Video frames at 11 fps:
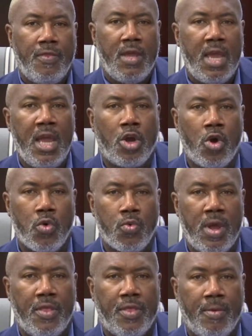In
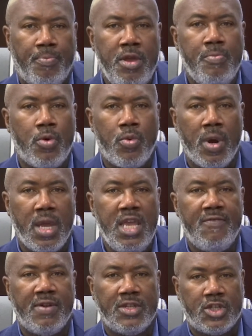Corinth, people were even